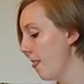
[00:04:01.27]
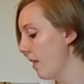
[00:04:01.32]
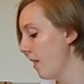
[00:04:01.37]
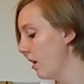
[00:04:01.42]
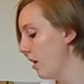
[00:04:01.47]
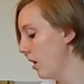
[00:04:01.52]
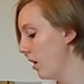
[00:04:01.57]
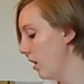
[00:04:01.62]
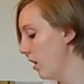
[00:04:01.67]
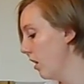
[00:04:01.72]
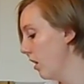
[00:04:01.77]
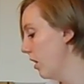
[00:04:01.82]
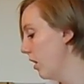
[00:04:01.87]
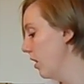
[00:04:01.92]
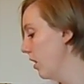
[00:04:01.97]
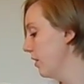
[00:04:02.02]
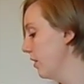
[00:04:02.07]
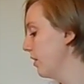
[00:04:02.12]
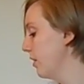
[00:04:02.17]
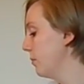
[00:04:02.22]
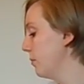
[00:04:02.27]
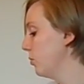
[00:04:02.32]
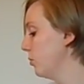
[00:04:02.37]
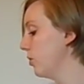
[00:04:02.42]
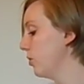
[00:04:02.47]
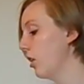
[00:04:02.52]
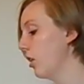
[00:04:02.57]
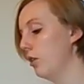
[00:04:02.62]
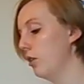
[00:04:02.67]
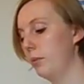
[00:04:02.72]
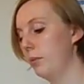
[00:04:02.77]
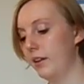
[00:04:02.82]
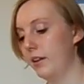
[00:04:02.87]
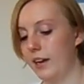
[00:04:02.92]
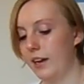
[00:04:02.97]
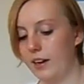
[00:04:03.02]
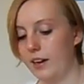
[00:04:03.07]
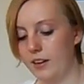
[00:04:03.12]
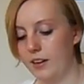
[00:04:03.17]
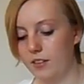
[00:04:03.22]
Then I'm also going to be
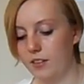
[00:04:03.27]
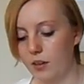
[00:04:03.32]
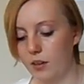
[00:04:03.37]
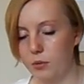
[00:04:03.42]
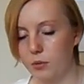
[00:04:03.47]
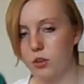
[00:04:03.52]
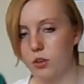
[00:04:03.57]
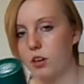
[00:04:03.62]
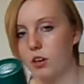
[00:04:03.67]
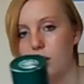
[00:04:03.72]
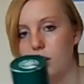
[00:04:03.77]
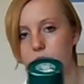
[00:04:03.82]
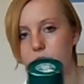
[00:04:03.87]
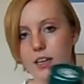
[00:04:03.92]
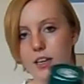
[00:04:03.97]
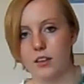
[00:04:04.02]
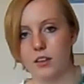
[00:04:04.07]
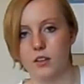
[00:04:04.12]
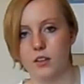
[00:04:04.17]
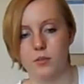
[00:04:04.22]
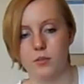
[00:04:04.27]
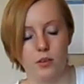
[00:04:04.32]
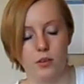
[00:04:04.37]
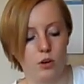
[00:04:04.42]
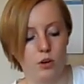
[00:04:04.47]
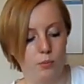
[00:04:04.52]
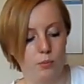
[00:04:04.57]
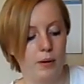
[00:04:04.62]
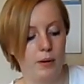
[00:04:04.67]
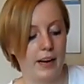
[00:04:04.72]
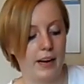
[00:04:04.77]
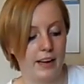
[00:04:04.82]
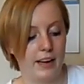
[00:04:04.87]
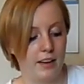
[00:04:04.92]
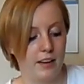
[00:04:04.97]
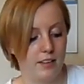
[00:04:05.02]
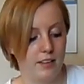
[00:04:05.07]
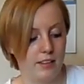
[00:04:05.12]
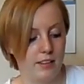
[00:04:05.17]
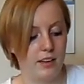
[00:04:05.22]
taking this. I'm not going to take the whole
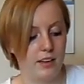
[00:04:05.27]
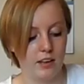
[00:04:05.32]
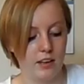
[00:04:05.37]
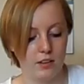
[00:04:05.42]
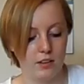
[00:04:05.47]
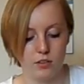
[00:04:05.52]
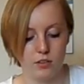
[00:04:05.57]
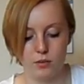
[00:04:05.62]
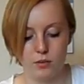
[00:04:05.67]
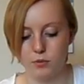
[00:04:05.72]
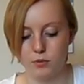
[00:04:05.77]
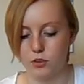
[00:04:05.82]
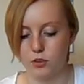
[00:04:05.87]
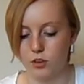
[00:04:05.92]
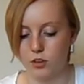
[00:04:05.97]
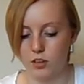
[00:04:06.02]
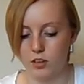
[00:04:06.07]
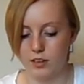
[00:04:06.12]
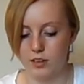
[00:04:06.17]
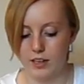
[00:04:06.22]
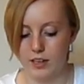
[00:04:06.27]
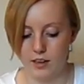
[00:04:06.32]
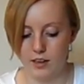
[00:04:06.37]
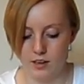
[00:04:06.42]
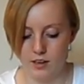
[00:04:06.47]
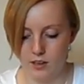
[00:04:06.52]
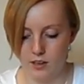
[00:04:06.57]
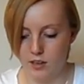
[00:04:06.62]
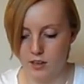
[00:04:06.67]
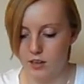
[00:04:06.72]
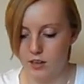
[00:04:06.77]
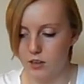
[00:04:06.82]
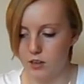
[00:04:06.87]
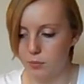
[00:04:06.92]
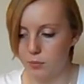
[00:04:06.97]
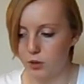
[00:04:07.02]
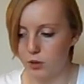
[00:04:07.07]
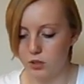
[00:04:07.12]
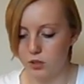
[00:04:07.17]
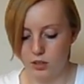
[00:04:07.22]
packet. I'm just going to take
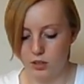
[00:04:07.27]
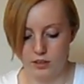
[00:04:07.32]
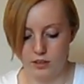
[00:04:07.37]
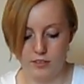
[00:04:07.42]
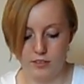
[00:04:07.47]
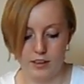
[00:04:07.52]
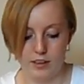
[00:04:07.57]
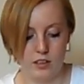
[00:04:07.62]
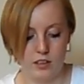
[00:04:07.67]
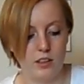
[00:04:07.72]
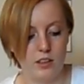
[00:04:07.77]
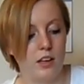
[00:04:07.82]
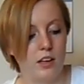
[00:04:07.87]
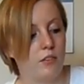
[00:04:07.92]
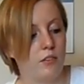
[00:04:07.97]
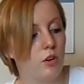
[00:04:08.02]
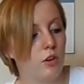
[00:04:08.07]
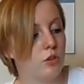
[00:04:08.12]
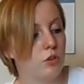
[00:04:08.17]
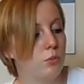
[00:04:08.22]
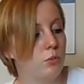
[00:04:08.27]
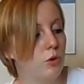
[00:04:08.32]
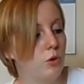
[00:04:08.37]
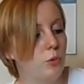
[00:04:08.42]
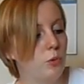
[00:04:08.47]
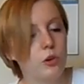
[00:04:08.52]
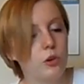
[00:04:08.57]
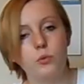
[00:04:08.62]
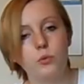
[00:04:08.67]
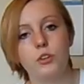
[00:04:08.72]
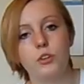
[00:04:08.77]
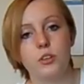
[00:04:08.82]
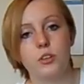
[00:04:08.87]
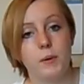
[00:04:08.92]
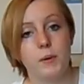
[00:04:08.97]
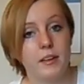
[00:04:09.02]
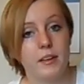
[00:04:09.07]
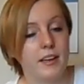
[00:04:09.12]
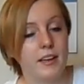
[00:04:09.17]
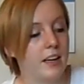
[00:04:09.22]
the bottle. In fact, I think I've got a smaller bottle, which
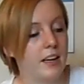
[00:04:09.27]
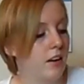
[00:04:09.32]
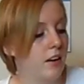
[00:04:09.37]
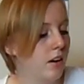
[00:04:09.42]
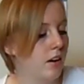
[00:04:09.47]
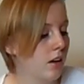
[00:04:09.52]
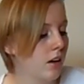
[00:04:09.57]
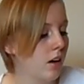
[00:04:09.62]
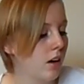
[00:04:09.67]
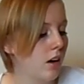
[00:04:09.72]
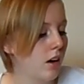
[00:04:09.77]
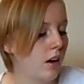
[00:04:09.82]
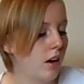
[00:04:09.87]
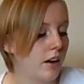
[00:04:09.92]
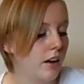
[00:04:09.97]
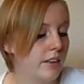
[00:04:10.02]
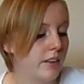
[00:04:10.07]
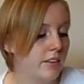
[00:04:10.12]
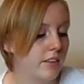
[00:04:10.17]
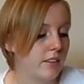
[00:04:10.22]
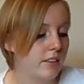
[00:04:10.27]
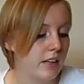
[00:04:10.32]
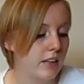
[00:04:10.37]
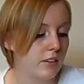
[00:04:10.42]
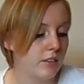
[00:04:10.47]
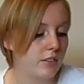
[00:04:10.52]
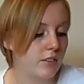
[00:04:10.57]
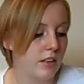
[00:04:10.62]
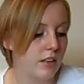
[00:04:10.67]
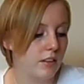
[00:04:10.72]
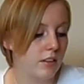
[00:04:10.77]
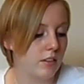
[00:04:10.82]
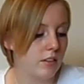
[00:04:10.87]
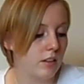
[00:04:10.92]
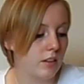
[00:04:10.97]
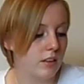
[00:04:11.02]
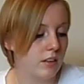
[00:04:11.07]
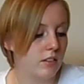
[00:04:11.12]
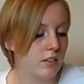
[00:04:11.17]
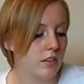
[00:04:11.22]
I might take instead of
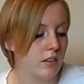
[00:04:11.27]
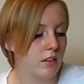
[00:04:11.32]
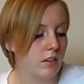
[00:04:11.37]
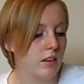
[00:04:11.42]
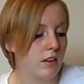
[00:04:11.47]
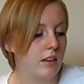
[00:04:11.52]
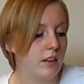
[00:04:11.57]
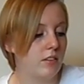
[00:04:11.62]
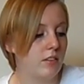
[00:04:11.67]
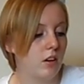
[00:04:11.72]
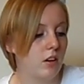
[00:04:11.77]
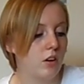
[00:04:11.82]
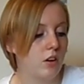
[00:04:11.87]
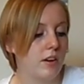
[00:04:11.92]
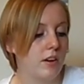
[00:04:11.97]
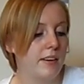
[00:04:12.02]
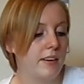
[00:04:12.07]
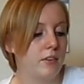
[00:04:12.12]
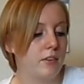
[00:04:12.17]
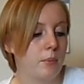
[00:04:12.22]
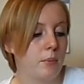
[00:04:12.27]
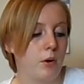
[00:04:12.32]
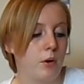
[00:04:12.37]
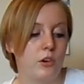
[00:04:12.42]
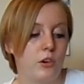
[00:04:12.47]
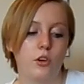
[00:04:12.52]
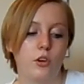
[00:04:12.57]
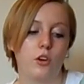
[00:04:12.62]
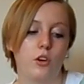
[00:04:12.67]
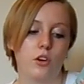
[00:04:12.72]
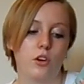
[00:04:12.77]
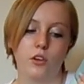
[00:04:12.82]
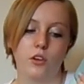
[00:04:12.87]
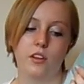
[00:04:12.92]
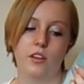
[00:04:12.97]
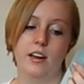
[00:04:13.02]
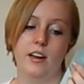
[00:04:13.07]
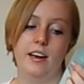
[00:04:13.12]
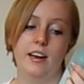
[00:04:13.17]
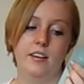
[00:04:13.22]
this. And this is the Liz Earle Cleanser Polish Hot
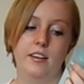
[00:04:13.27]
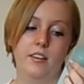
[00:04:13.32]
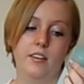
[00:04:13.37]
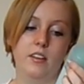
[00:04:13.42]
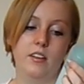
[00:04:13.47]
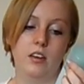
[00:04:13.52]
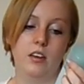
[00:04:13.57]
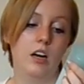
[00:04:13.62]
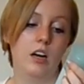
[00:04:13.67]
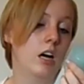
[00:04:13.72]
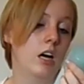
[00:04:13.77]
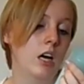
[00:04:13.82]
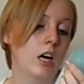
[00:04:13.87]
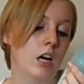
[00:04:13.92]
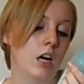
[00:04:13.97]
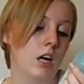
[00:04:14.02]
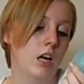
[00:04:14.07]
Cloth Cleanser.